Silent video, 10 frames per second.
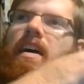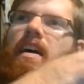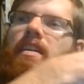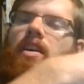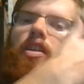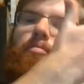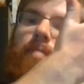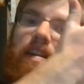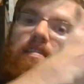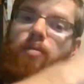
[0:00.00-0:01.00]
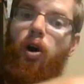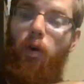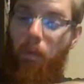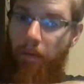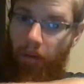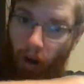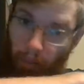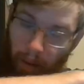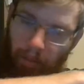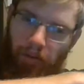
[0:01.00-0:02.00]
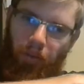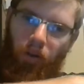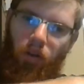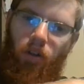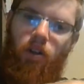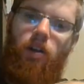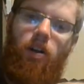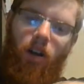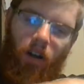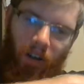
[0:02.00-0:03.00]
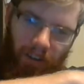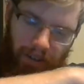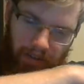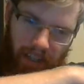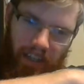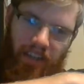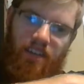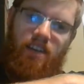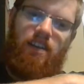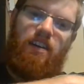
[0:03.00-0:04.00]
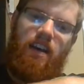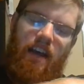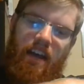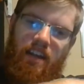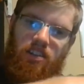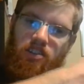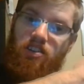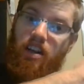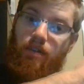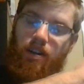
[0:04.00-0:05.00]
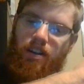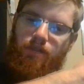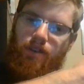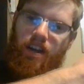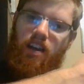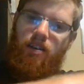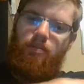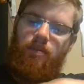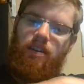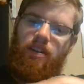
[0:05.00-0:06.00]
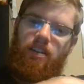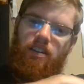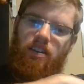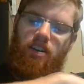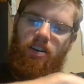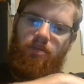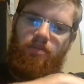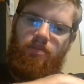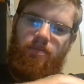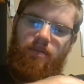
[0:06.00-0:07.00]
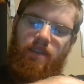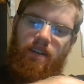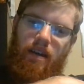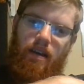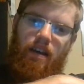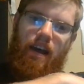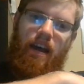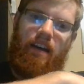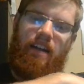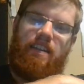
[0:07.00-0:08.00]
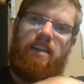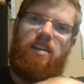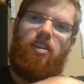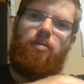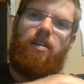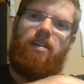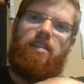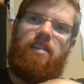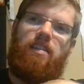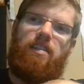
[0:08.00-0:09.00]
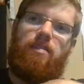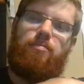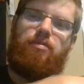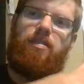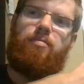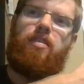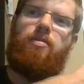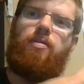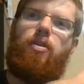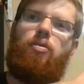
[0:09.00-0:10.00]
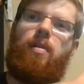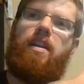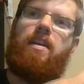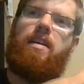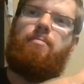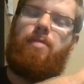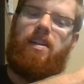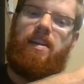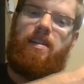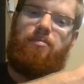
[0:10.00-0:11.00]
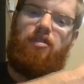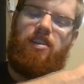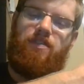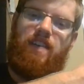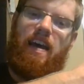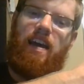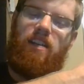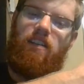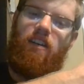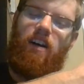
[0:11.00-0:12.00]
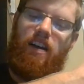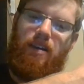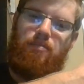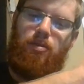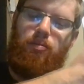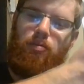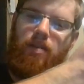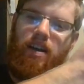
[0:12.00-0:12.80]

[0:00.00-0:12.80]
that makes them all memorable, all unique, and you're never gonna forget them. You know, I think Prince was already building an impressive catalog, and Purple